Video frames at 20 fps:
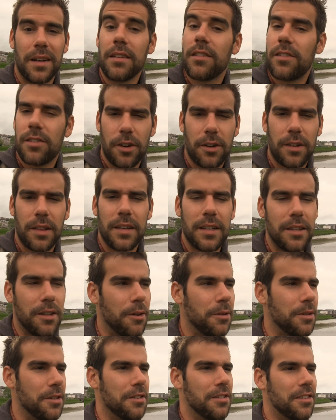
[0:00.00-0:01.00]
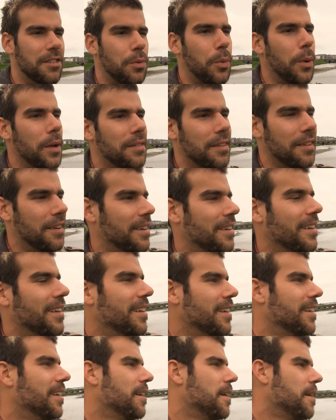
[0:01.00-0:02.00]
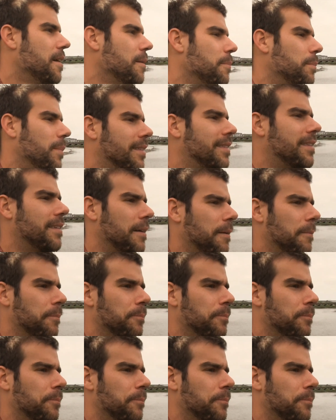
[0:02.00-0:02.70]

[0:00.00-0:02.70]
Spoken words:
and certainly don't use Twitter. But